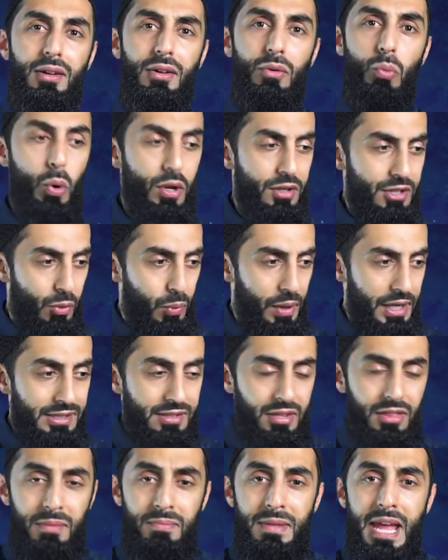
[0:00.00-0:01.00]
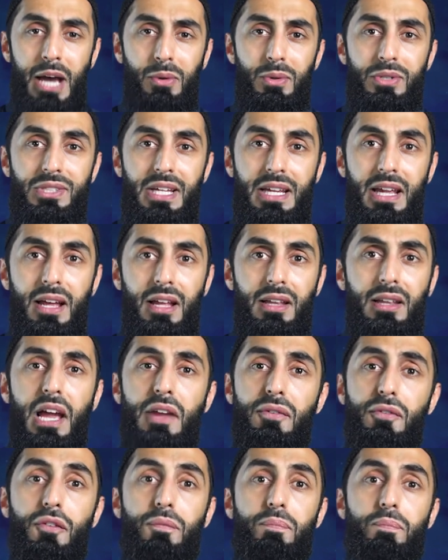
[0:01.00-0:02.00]
What awaits them now is a
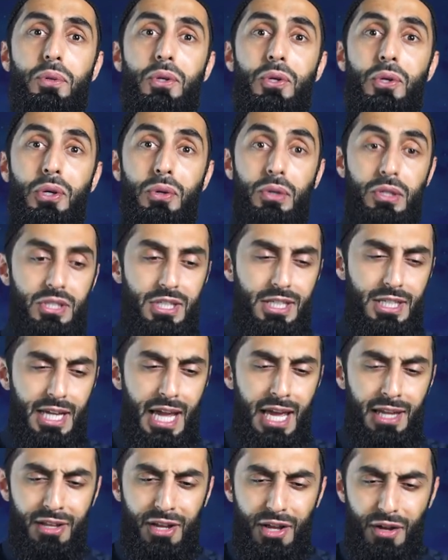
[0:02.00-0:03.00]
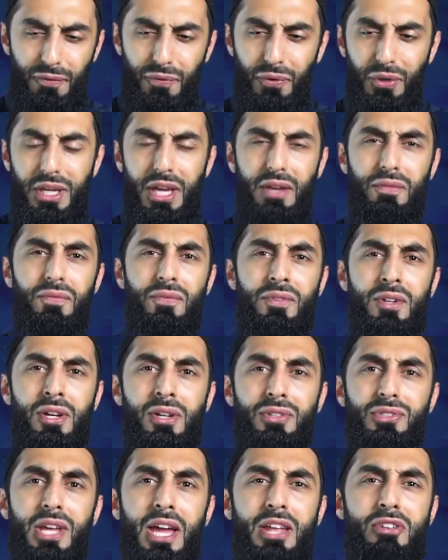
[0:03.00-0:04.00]
life of purity and
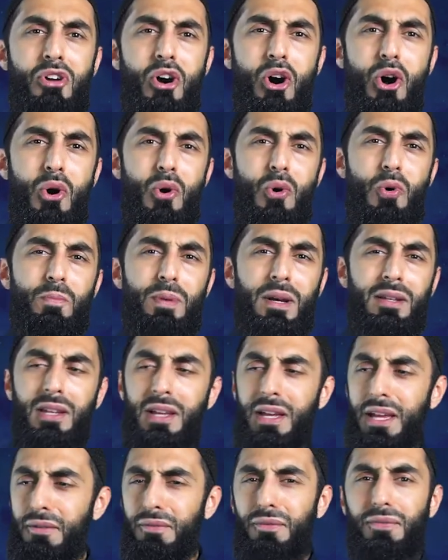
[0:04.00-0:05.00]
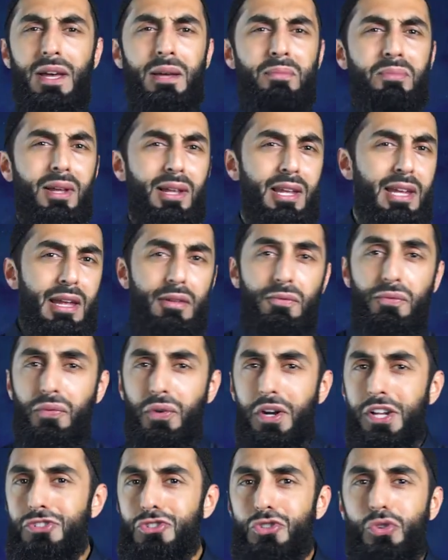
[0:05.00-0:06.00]
forgiveness and hope, and family and
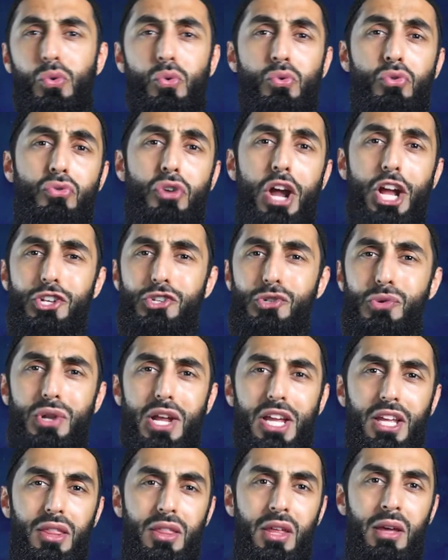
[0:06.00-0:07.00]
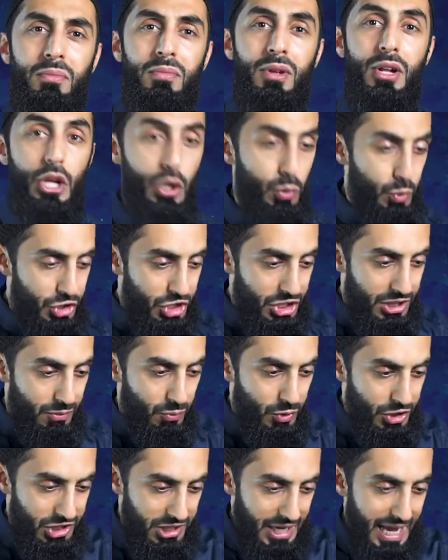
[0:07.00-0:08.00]
friends congratulate them,
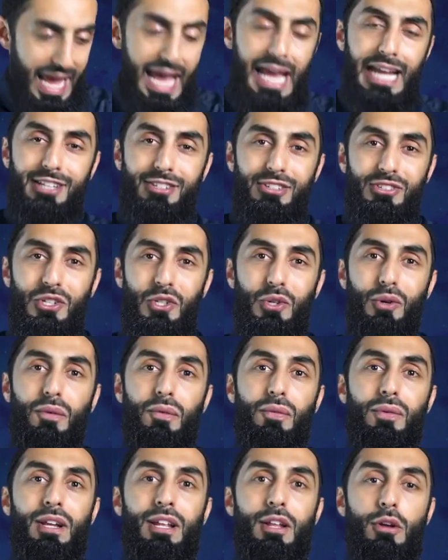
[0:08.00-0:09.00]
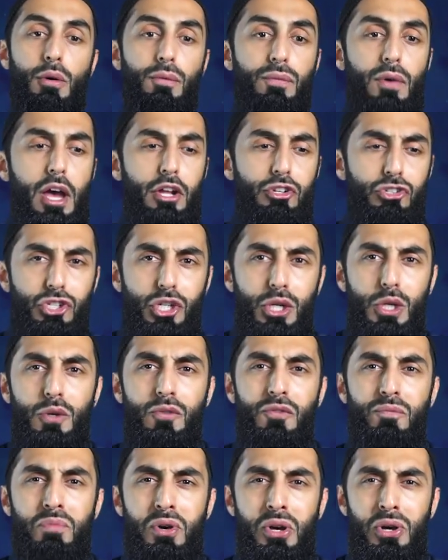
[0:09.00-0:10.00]
which adds to your feeling of
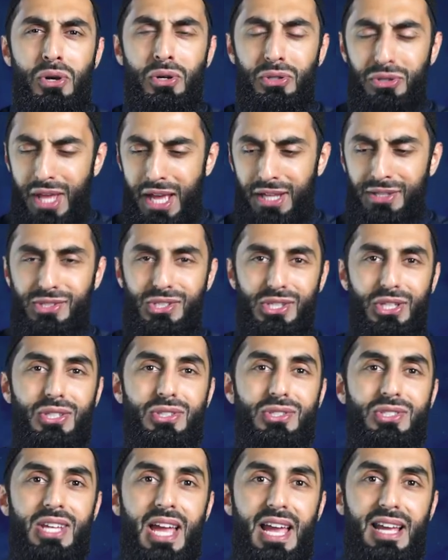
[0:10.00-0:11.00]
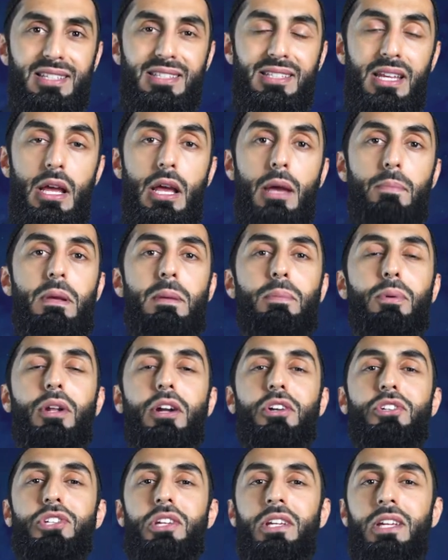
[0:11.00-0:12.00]
achievement and success. People
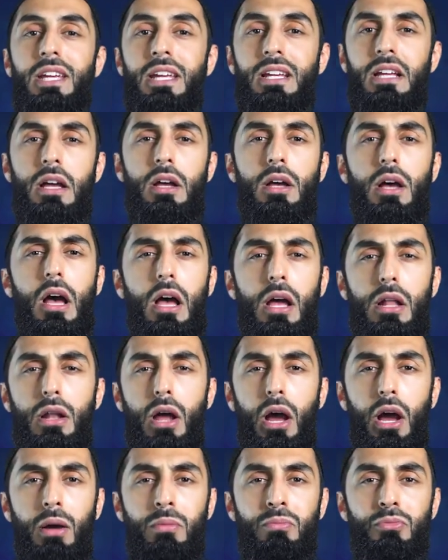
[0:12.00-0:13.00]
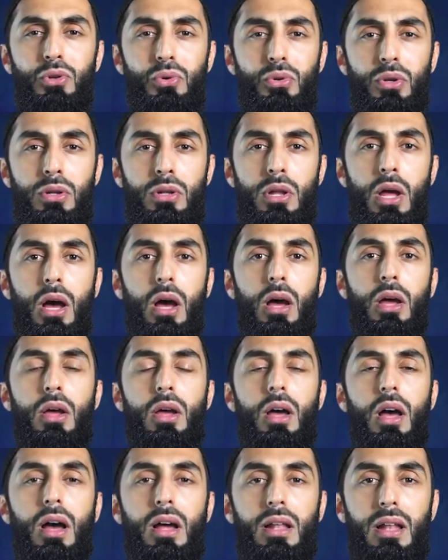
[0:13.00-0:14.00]
are saying,
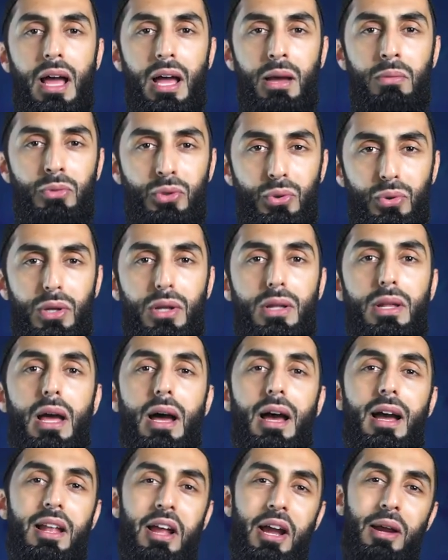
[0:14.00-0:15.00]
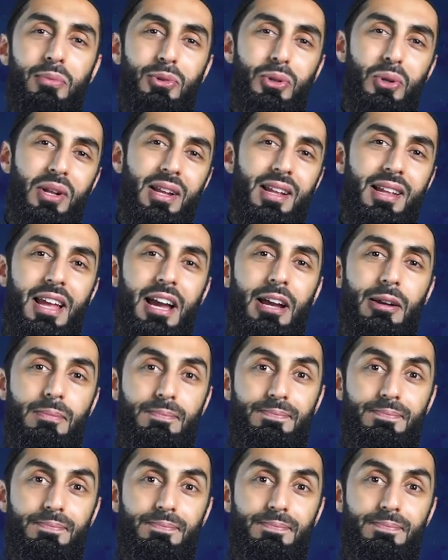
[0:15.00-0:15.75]
Alhamdulillah, Alhamdulillah, Alhamdulillah.